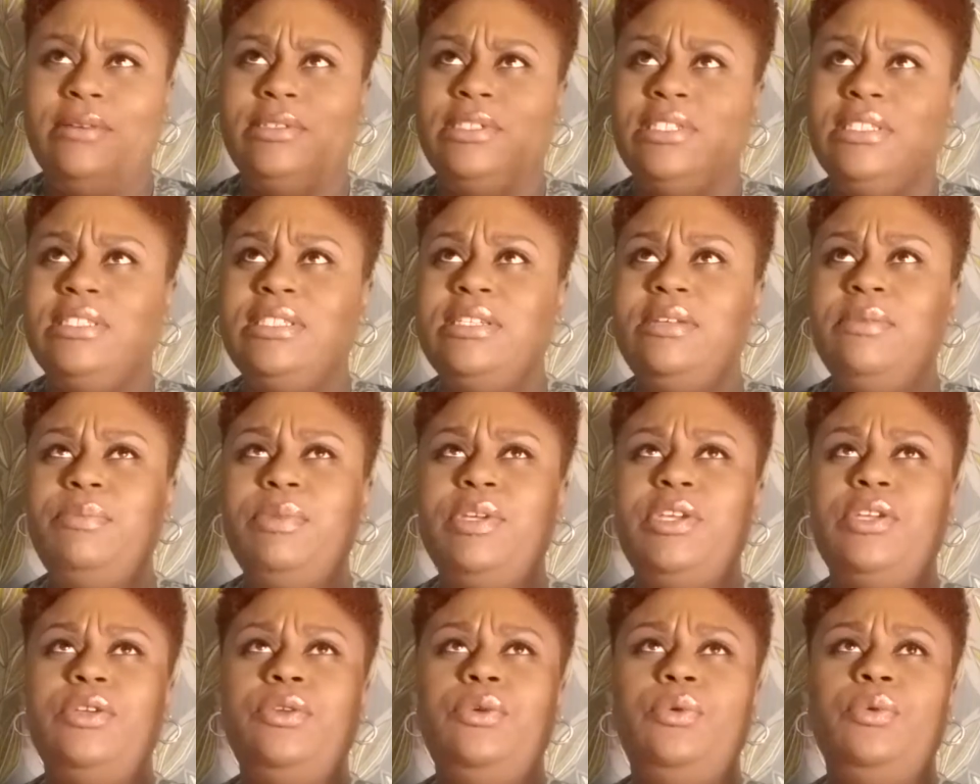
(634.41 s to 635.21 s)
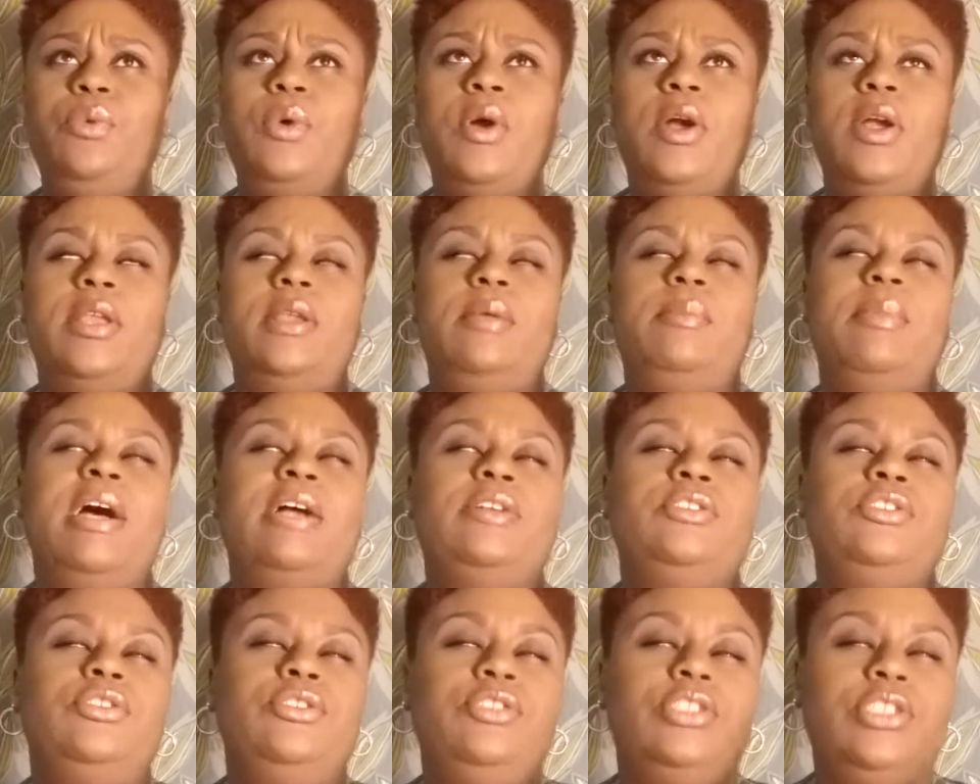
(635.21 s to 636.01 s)
This could be you worried
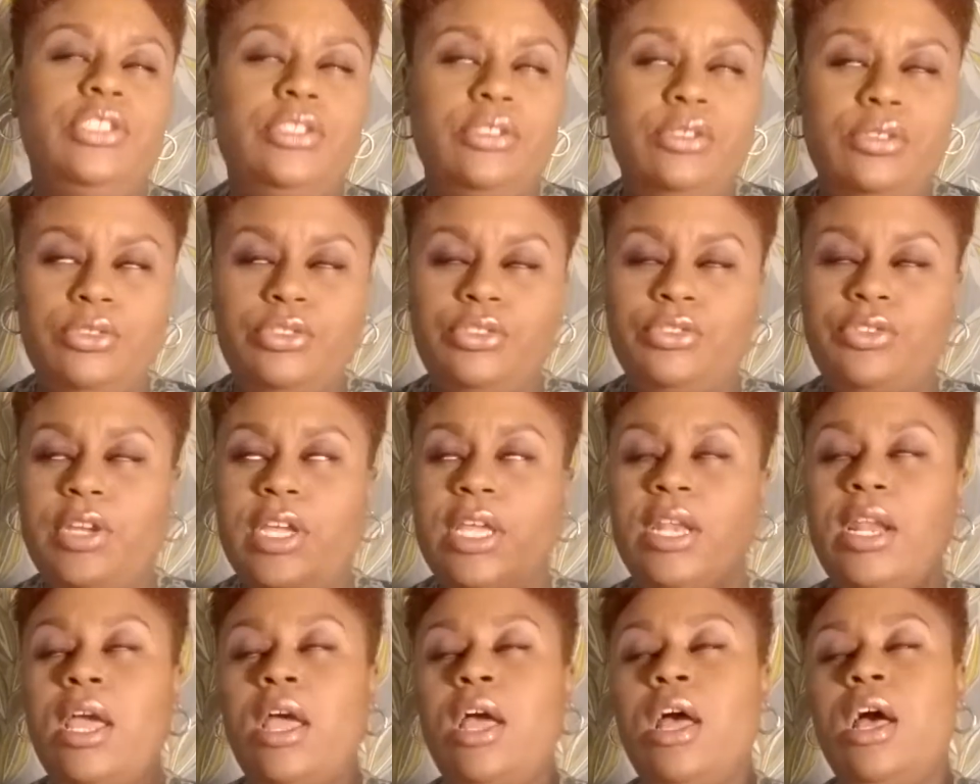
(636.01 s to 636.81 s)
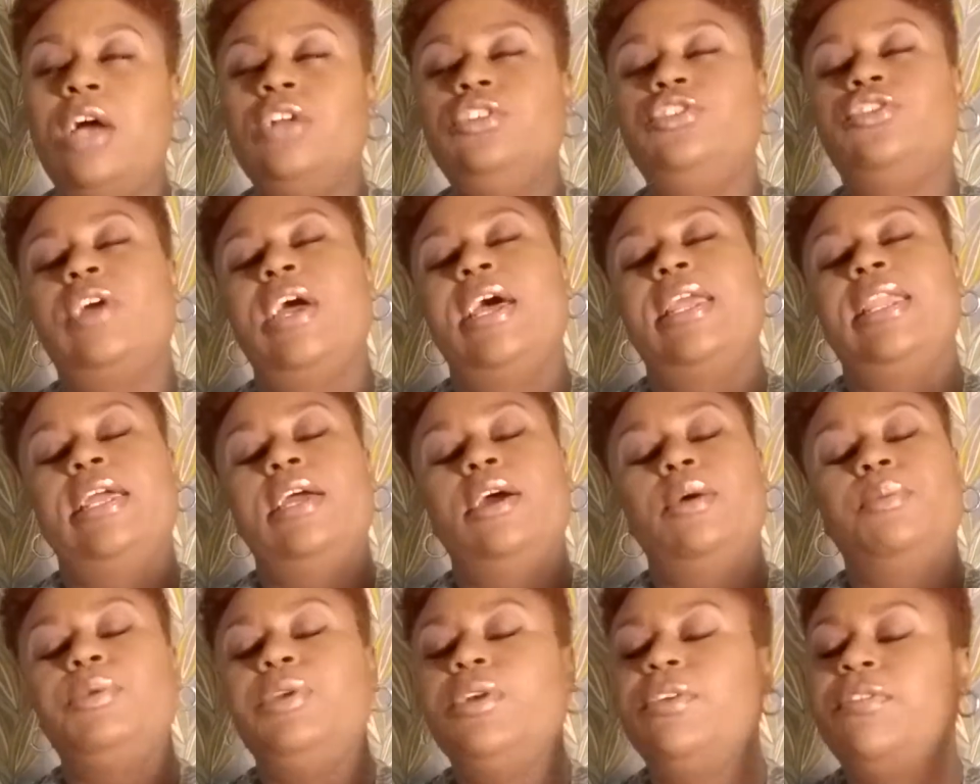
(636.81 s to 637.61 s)
about your children, trying to
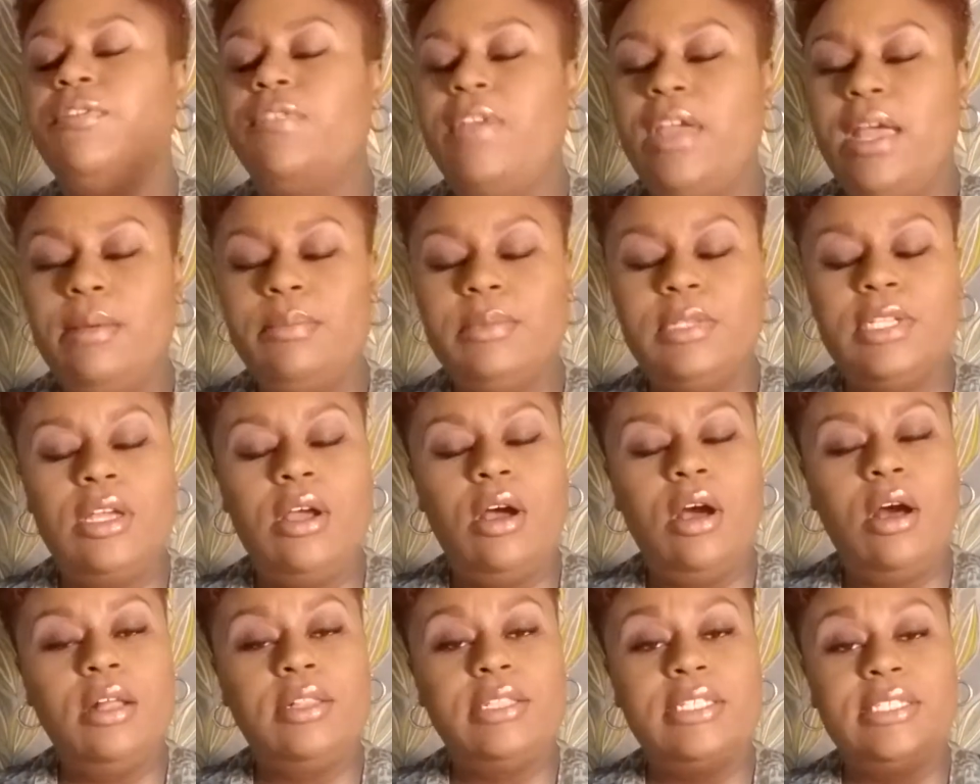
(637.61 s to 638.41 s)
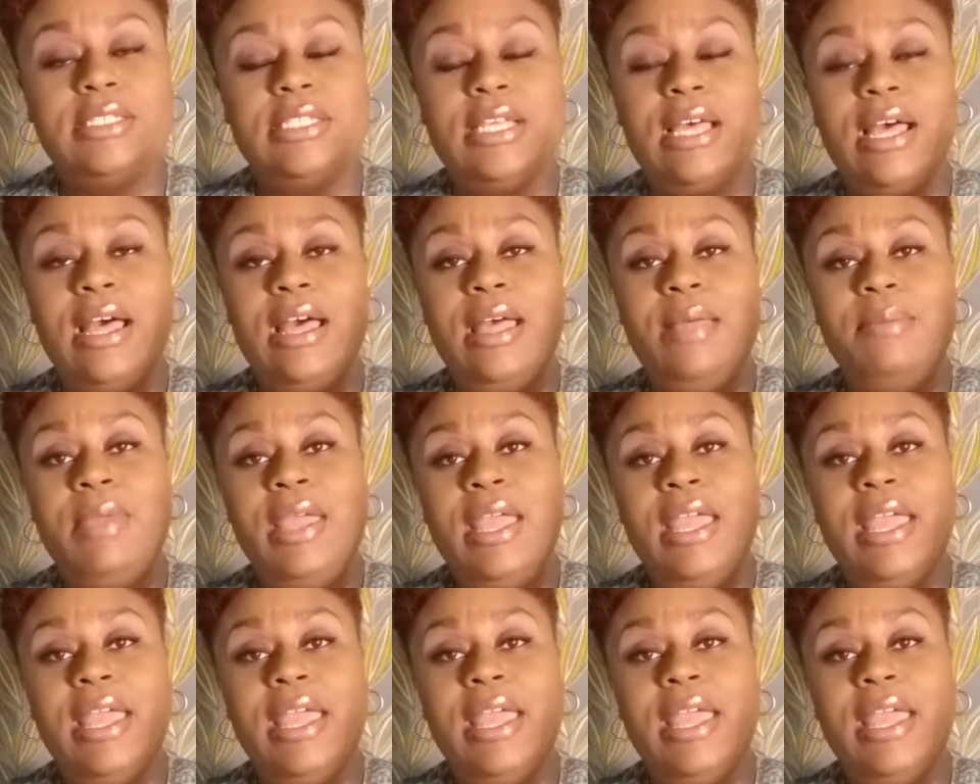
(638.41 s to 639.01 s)
help your family all the time.